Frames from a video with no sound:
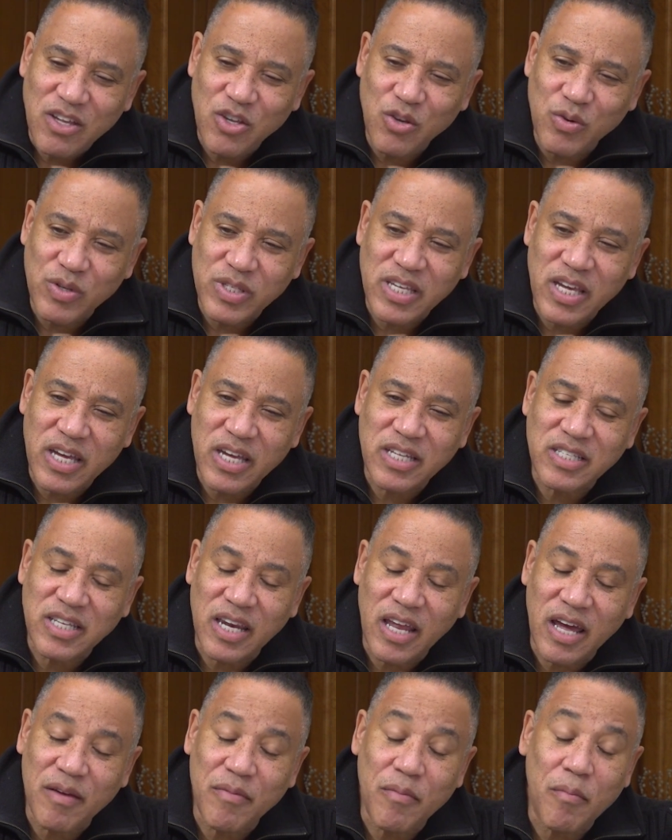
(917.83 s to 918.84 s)
you were saying,
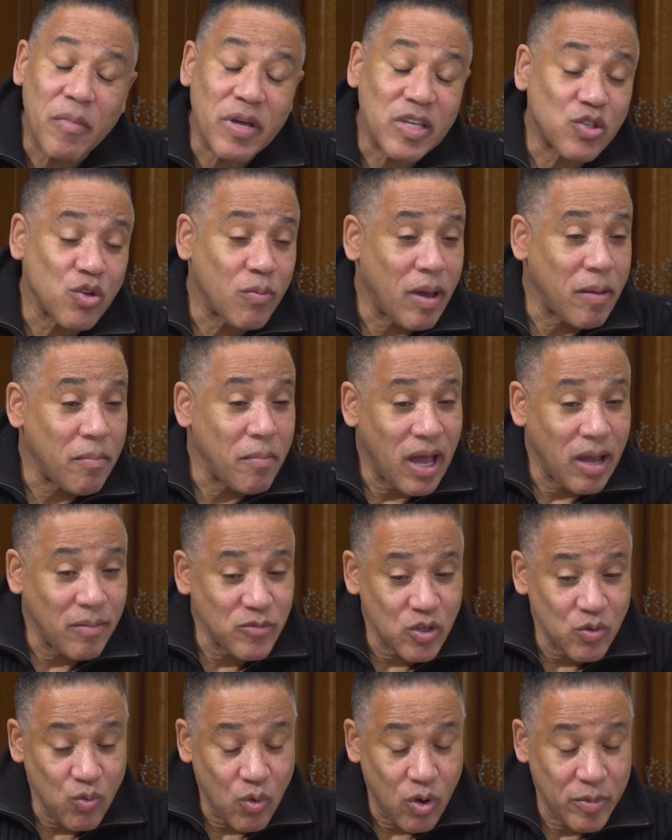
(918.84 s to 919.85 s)
so my
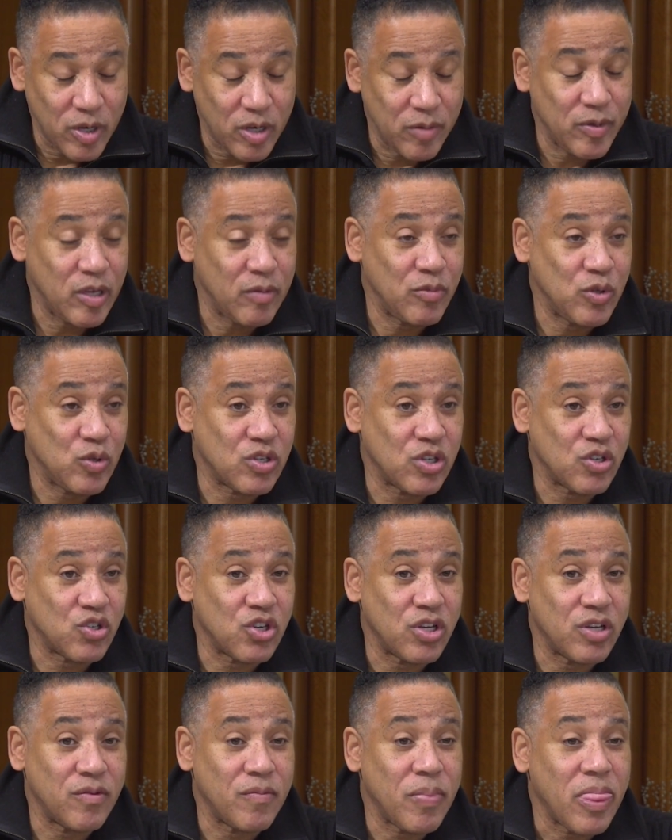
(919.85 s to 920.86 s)
mom didn't want me to be a
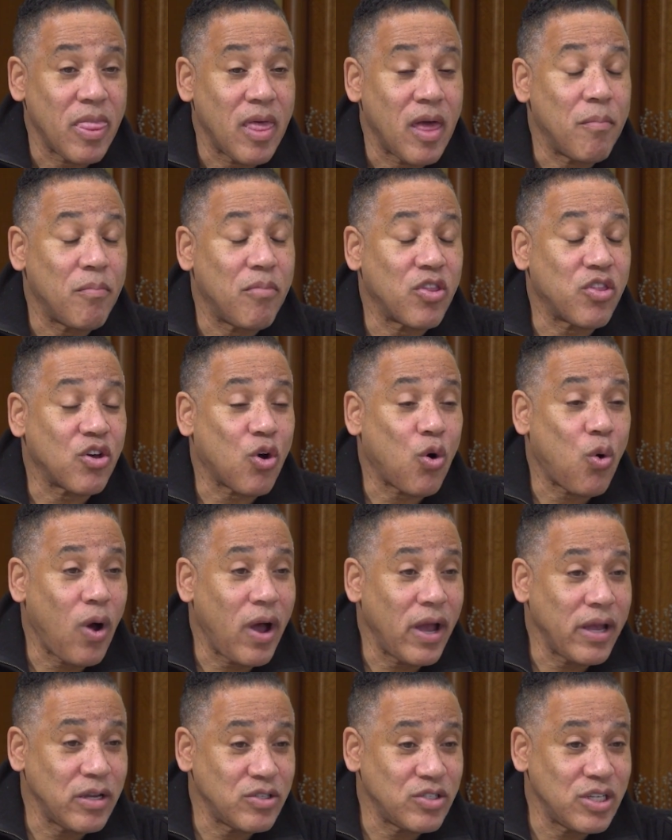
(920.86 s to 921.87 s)
musician, but the
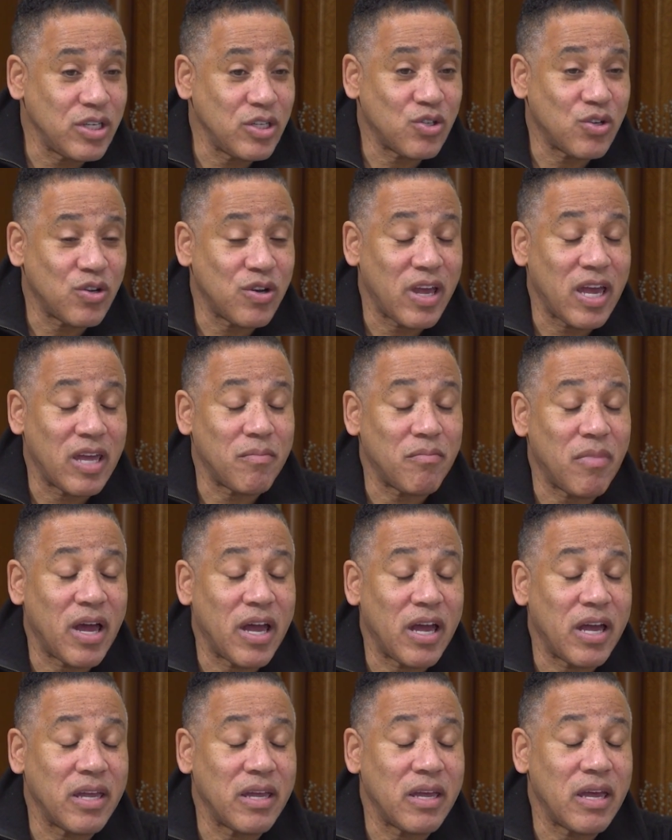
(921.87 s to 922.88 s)
choir teacher at
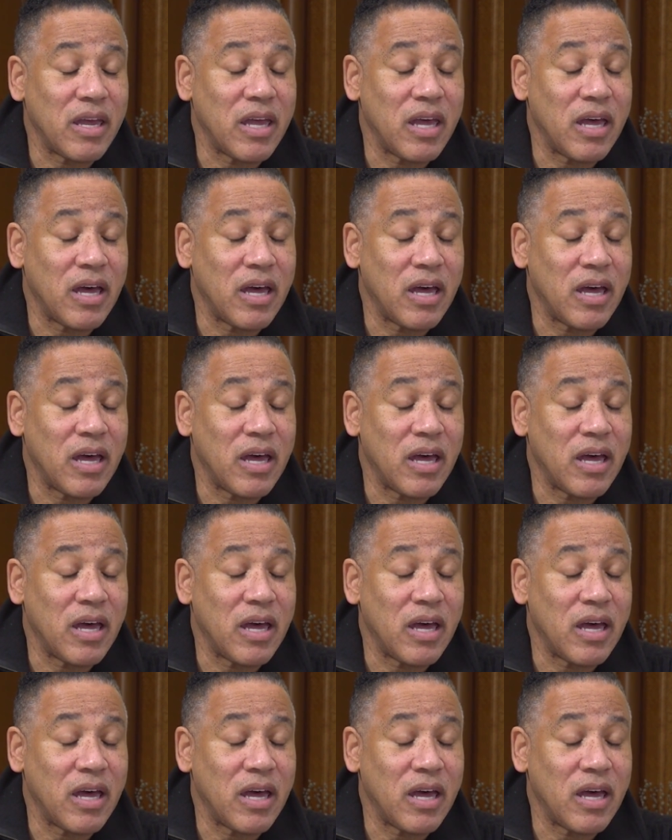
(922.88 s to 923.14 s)
my